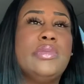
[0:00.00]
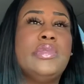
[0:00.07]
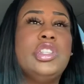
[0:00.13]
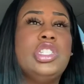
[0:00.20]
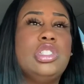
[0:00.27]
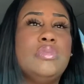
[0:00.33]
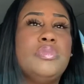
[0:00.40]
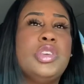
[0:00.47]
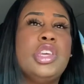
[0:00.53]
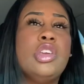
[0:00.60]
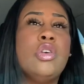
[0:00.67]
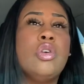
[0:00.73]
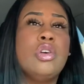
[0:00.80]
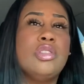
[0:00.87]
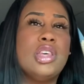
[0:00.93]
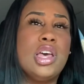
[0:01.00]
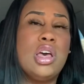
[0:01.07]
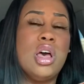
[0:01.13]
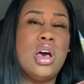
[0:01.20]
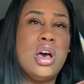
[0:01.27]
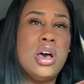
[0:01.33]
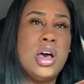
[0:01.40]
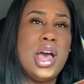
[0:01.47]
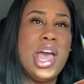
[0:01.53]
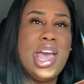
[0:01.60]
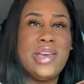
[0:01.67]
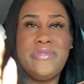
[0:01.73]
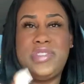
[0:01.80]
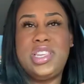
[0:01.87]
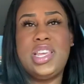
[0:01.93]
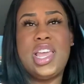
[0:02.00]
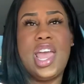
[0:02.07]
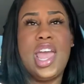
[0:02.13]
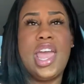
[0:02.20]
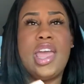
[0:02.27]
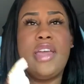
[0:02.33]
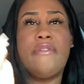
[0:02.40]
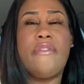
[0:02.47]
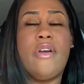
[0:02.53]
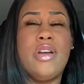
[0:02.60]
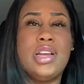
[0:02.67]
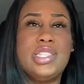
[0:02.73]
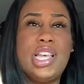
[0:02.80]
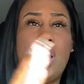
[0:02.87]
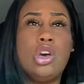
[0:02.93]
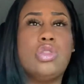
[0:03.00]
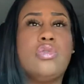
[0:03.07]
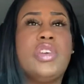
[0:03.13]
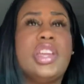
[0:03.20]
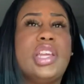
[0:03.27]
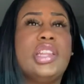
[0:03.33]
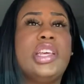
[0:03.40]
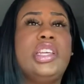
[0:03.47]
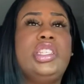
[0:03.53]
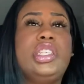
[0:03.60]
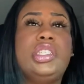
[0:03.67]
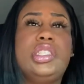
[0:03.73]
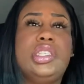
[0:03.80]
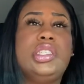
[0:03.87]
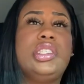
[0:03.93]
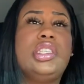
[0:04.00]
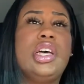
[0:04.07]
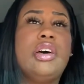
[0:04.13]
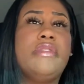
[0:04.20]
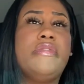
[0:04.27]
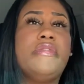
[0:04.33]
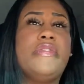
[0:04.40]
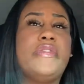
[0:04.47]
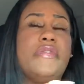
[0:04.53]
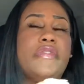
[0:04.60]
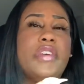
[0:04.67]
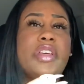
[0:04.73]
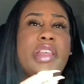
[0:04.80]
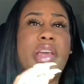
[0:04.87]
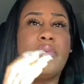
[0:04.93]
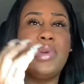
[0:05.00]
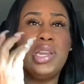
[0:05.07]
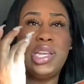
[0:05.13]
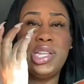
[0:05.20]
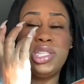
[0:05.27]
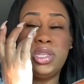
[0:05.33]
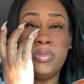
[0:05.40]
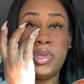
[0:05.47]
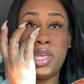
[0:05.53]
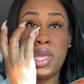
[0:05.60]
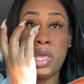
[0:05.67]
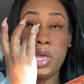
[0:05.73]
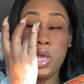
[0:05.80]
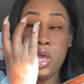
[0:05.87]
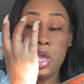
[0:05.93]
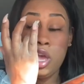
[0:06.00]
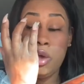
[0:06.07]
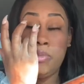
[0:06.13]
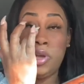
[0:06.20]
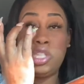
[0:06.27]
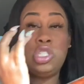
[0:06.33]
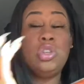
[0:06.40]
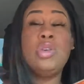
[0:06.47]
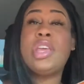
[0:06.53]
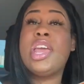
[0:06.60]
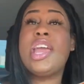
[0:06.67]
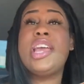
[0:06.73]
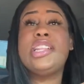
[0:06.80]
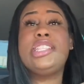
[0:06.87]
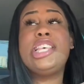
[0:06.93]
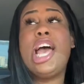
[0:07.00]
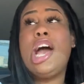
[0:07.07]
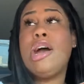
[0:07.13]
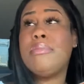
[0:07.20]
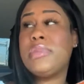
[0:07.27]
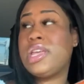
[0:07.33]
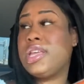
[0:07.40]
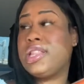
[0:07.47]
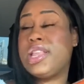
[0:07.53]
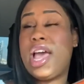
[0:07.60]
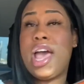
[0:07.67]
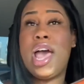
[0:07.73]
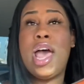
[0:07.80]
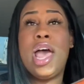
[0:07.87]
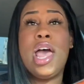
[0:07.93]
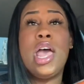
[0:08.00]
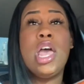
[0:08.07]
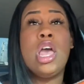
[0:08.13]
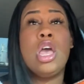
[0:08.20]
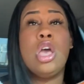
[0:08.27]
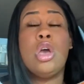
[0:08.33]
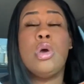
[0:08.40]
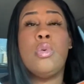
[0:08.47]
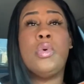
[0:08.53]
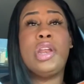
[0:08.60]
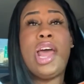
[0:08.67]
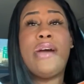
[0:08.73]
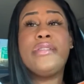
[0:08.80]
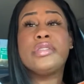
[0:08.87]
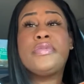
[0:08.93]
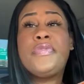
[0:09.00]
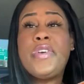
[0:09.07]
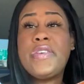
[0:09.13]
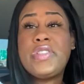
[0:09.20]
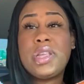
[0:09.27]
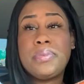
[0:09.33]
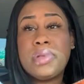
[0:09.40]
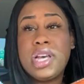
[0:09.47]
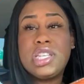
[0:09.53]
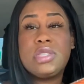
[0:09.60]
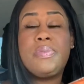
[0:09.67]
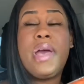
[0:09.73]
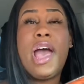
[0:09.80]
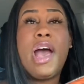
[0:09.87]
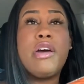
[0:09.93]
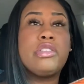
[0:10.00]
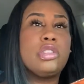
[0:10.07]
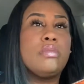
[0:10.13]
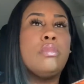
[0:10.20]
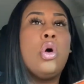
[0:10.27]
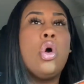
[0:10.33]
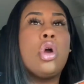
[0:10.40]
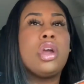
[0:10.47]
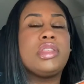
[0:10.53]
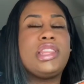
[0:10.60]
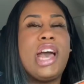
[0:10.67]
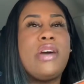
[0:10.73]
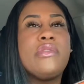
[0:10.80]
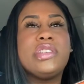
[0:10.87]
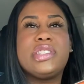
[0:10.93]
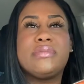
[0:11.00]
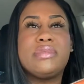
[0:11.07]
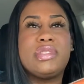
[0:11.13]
we should be, or the FDA, as far as health regulations and stuff, feel like we need to be. But you can't tell me that when I was 50 plus pounds more, that was